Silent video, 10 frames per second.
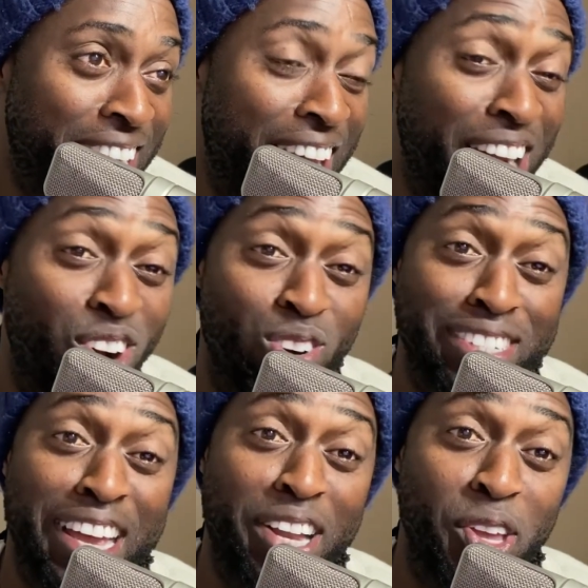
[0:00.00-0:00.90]
And I got to
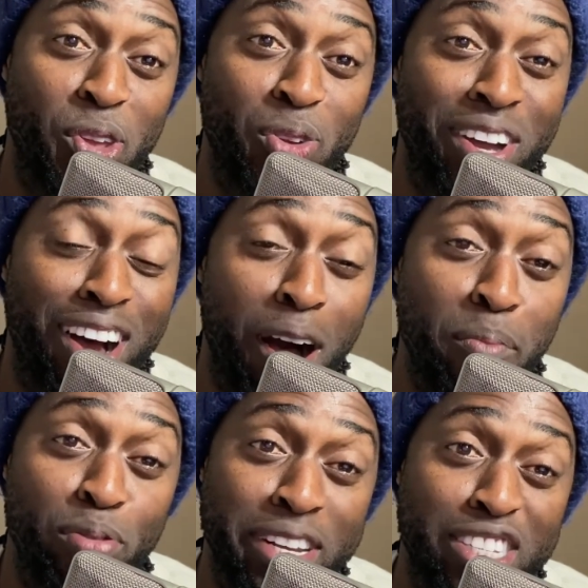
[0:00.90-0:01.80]
tell you, I'm
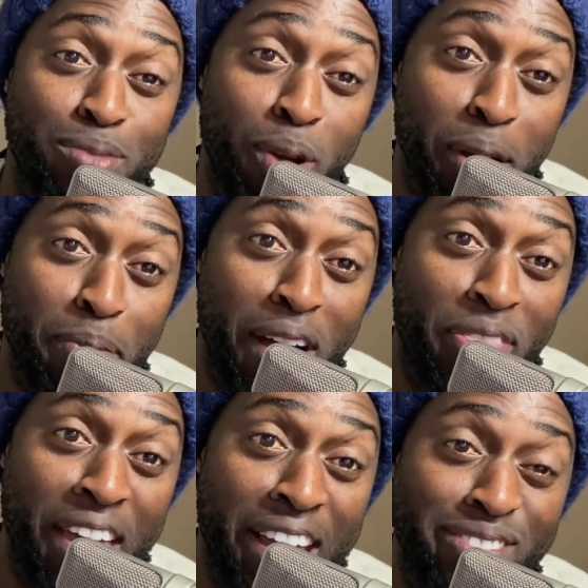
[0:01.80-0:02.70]
pretty smug about
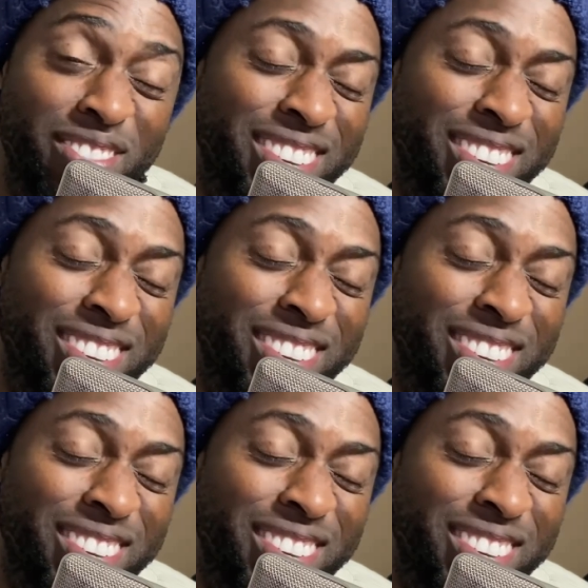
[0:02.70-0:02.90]
that.